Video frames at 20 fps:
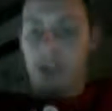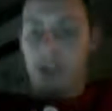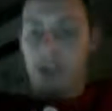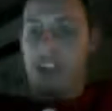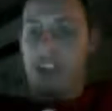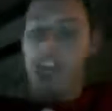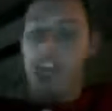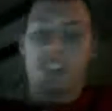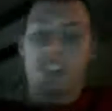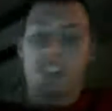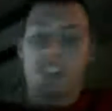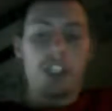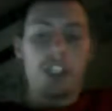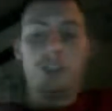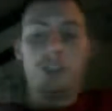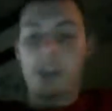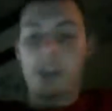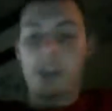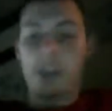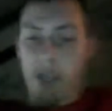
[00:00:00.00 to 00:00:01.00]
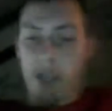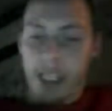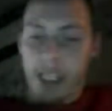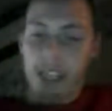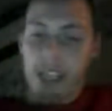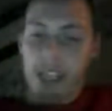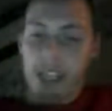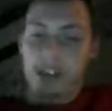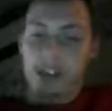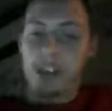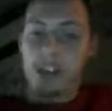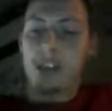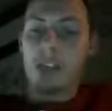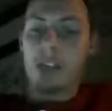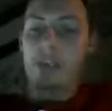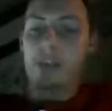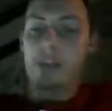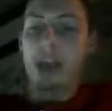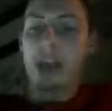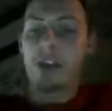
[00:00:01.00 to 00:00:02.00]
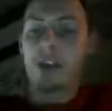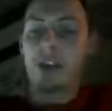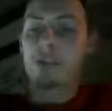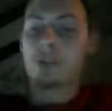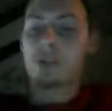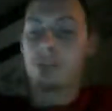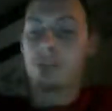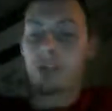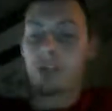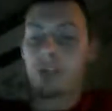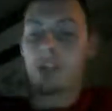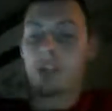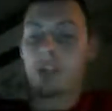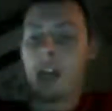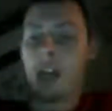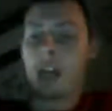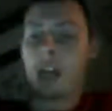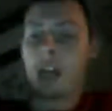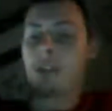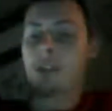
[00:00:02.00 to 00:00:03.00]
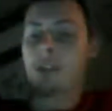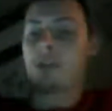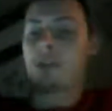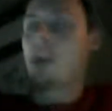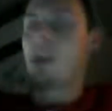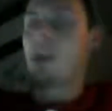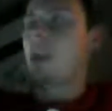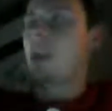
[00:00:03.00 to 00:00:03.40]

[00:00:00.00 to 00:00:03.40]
Jags, Chiefs, I picked Kansas City. Packers, Lions.